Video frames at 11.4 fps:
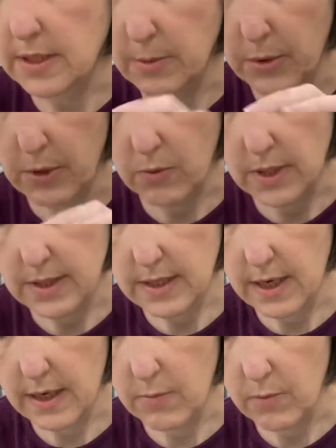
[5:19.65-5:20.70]
dip it one
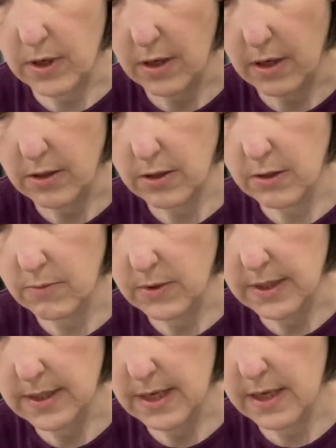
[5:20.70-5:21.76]
side in one color and
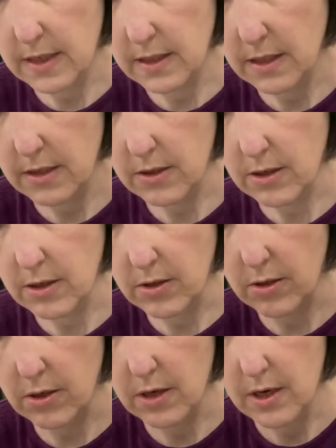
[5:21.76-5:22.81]
one side in the other
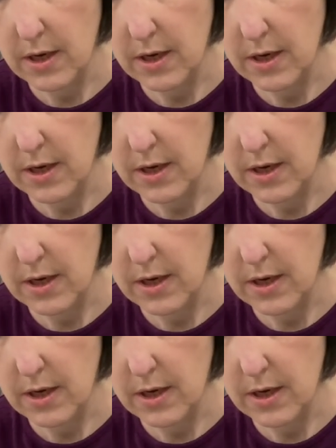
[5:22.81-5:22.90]
color.